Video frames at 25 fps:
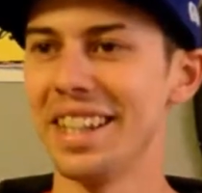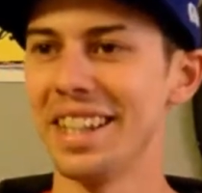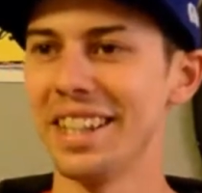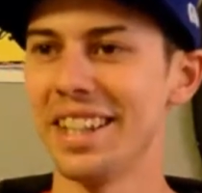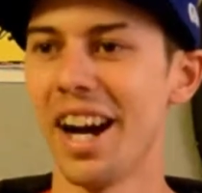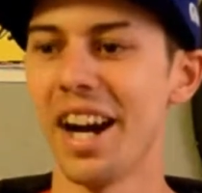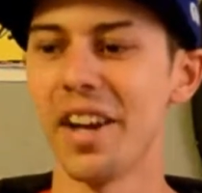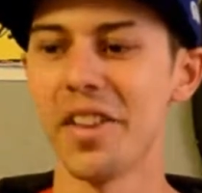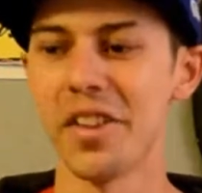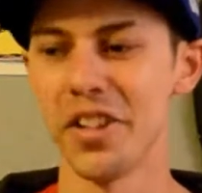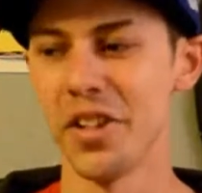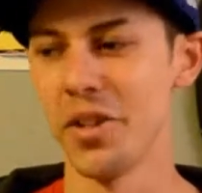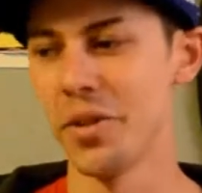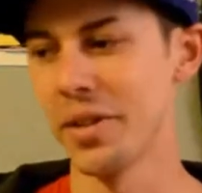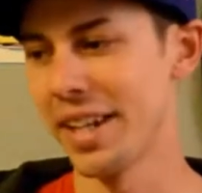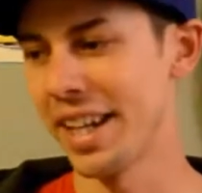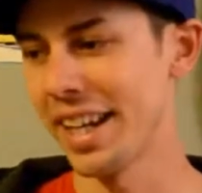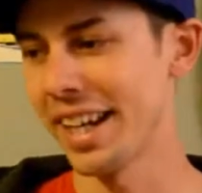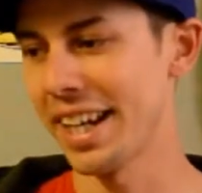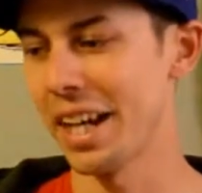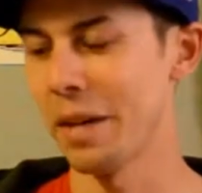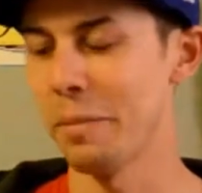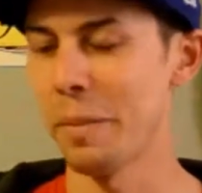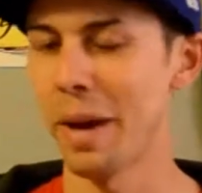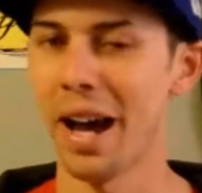either you
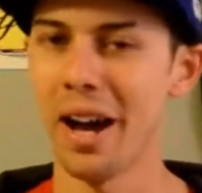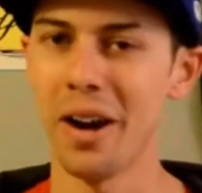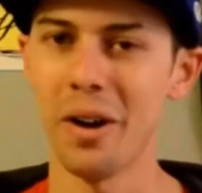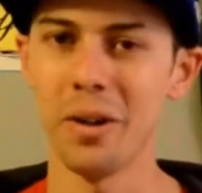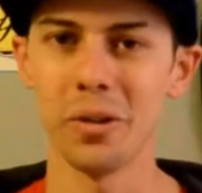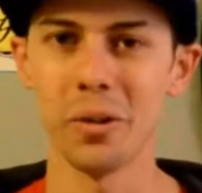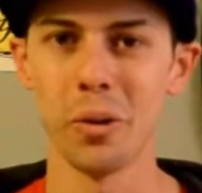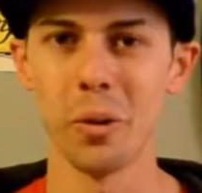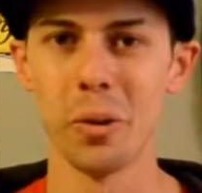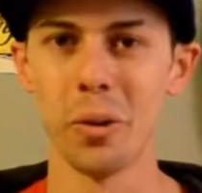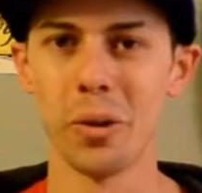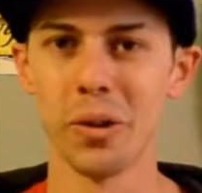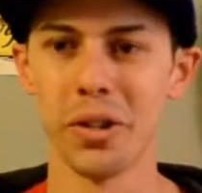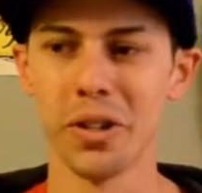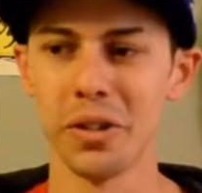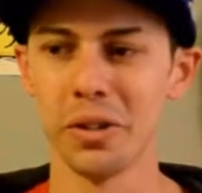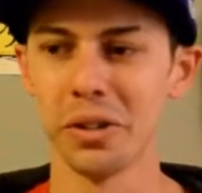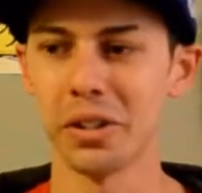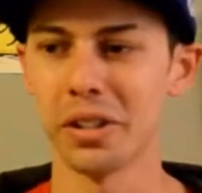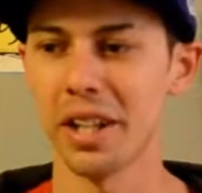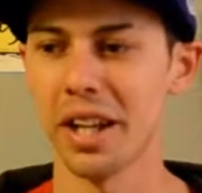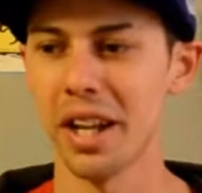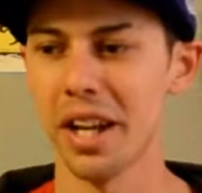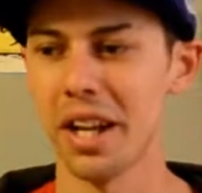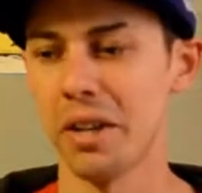kick him out or you
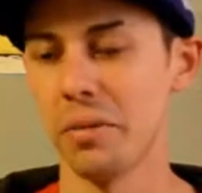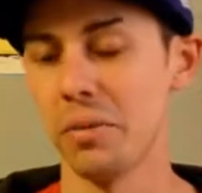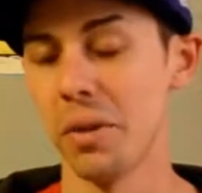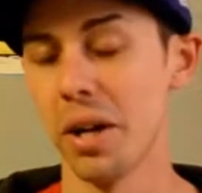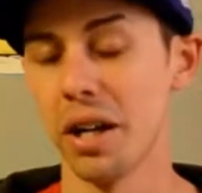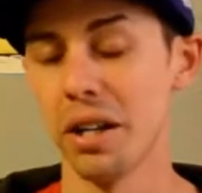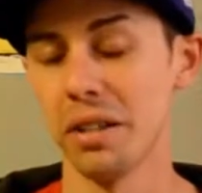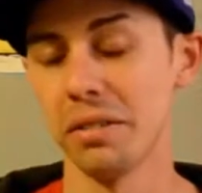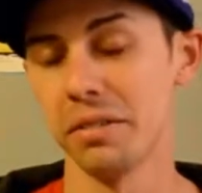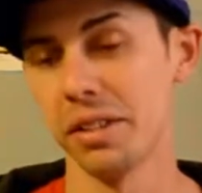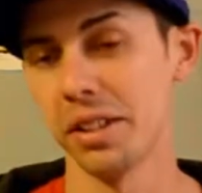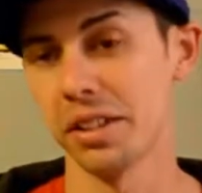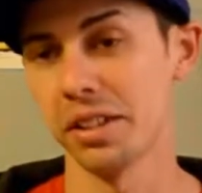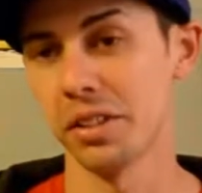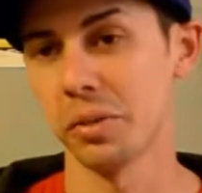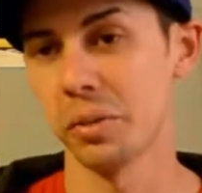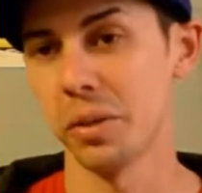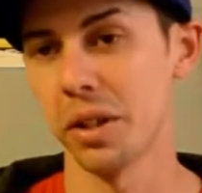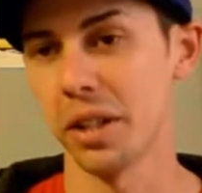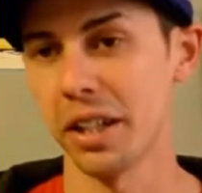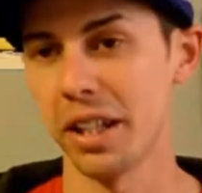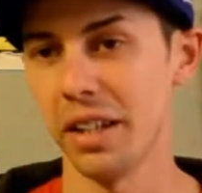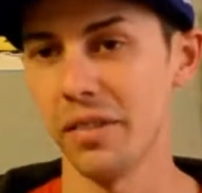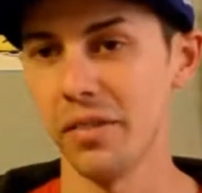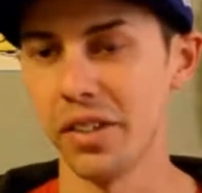say, well, this is
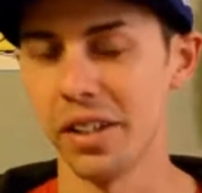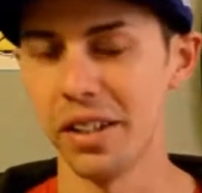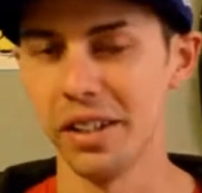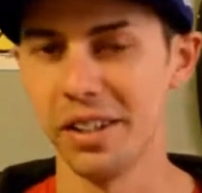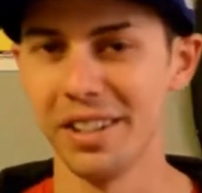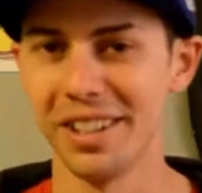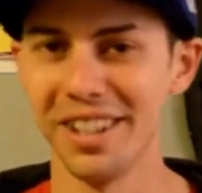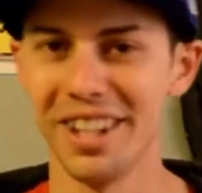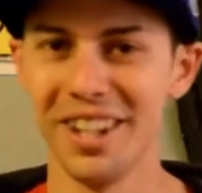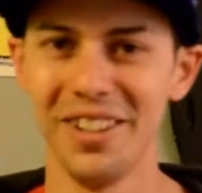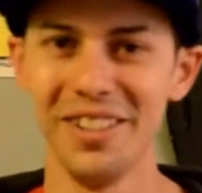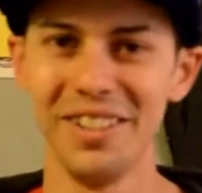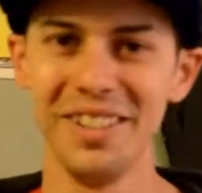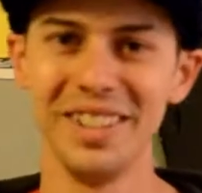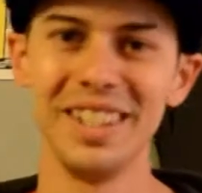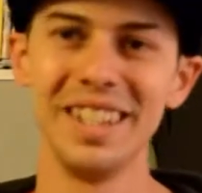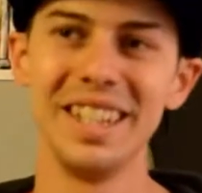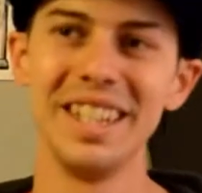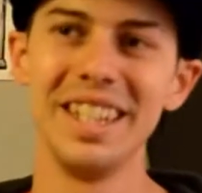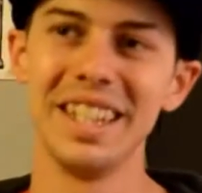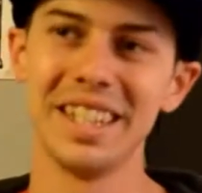what I'll give you, you know?